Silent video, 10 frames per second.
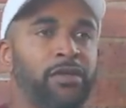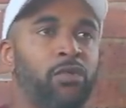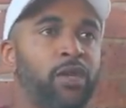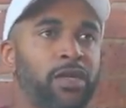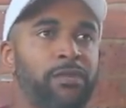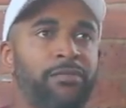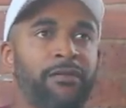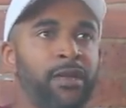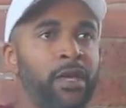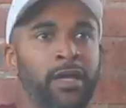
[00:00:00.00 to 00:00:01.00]
you know, working in
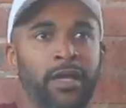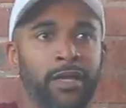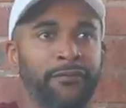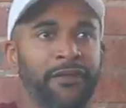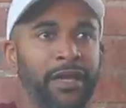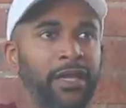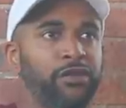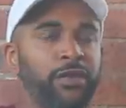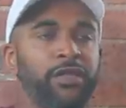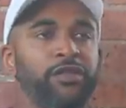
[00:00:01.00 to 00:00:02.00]
the, in the
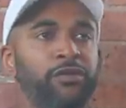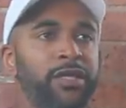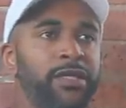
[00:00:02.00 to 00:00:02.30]
financial industry.